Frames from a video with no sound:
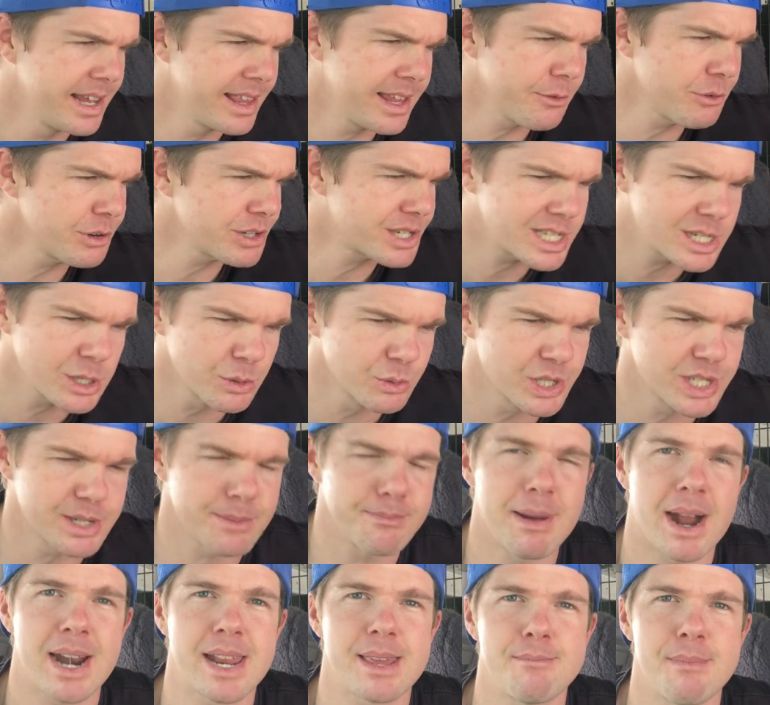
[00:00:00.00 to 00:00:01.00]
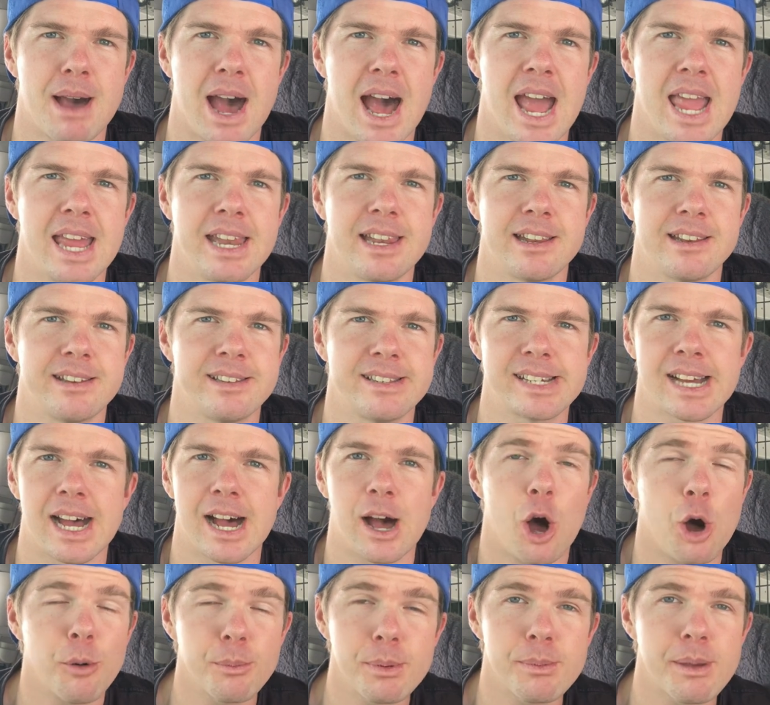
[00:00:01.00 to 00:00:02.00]
There is still some money made, and
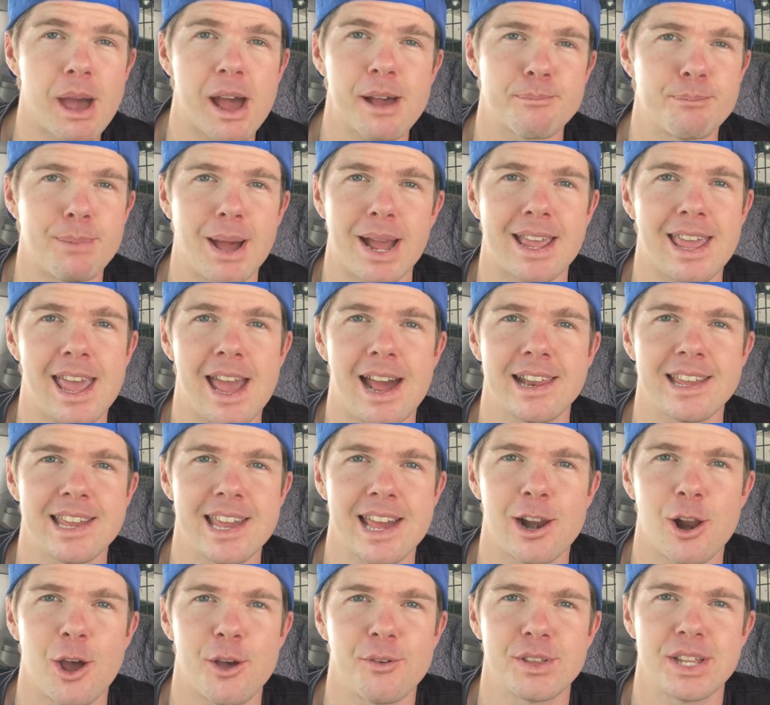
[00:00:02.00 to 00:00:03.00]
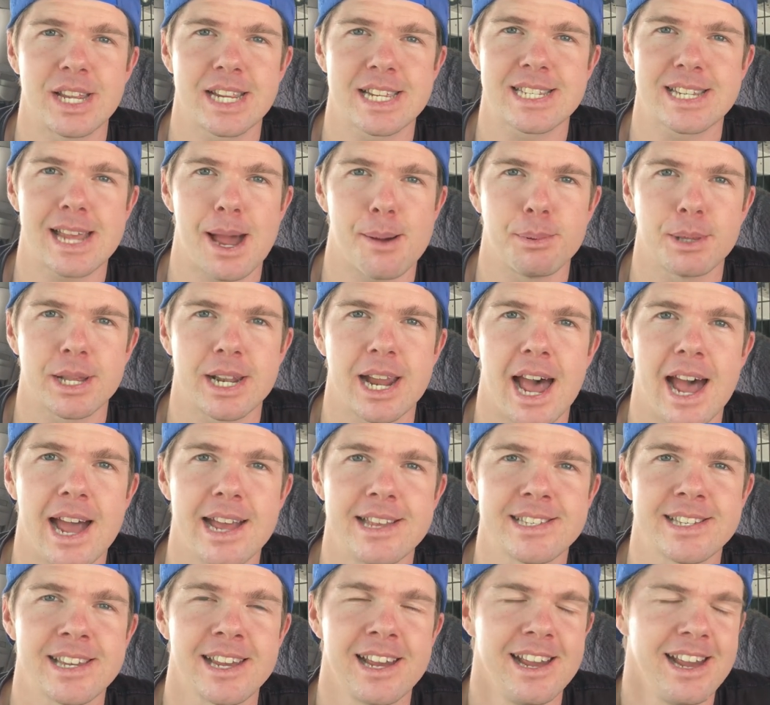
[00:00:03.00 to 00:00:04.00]
uh, I'll be back, back out again over the next couple of
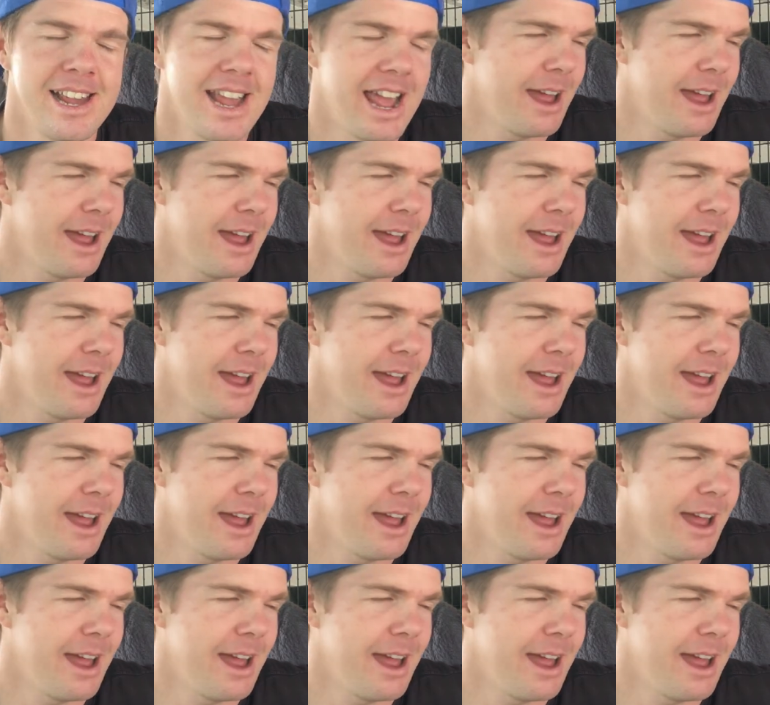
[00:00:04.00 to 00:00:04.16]
days.